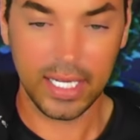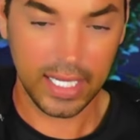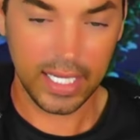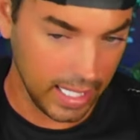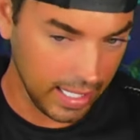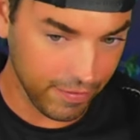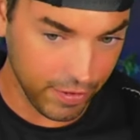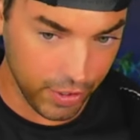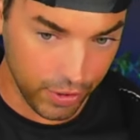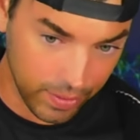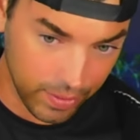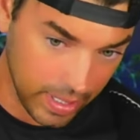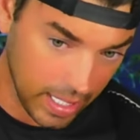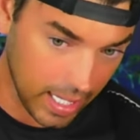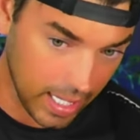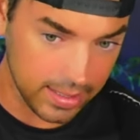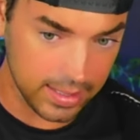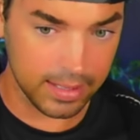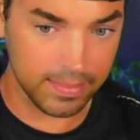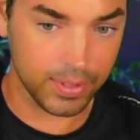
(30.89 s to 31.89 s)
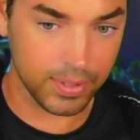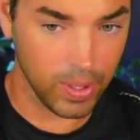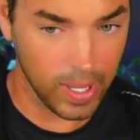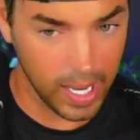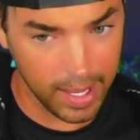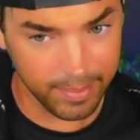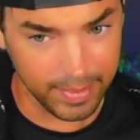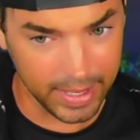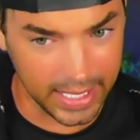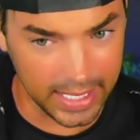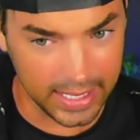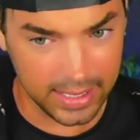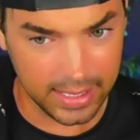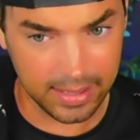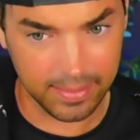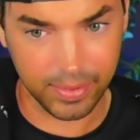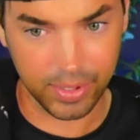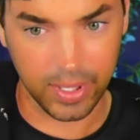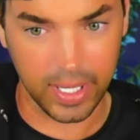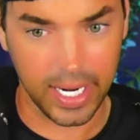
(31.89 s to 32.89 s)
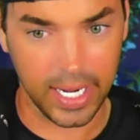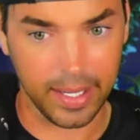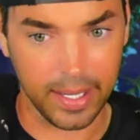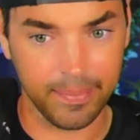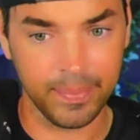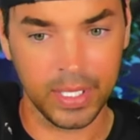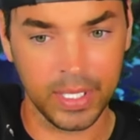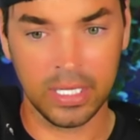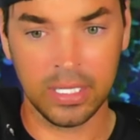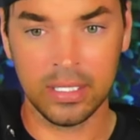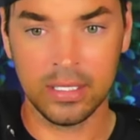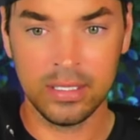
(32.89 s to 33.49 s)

If you're not subscribed, get subscribed.